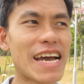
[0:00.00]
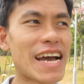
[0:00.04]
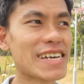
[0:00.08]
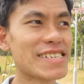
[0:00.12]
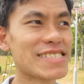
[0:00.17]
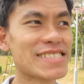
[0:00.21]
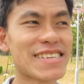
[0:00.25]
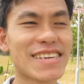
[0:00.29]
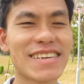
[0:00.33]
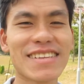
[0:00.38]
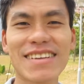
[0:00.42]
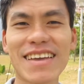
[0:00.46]

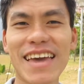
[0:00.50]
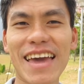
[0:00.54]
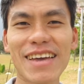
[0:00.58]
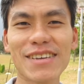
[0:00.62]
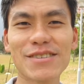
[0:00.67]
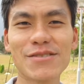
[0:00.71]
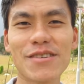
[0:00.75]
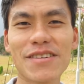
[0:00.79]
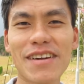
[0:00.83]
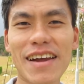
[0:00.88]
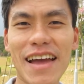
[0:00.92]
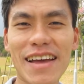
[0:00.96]
Just in
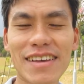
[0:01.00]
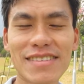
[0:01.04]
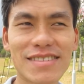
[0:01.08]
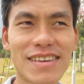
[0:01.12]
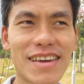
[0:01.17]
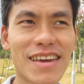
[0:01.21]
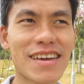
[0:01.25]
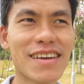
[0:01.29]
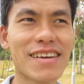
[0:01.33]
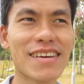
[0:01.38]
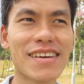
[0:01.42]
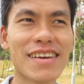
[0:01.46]
case you're
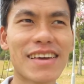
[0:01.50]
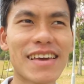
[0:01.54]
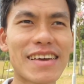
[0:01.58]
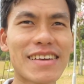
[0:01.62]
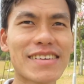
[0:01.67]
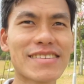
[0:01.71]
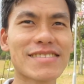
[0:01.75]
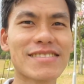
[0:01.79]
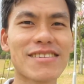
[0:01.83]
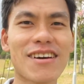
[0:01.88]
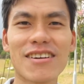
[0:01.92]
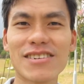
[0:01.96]
asking,
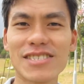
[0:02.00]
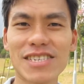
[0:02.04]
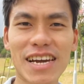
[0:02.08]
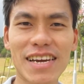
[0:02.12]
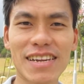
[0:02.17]
he's not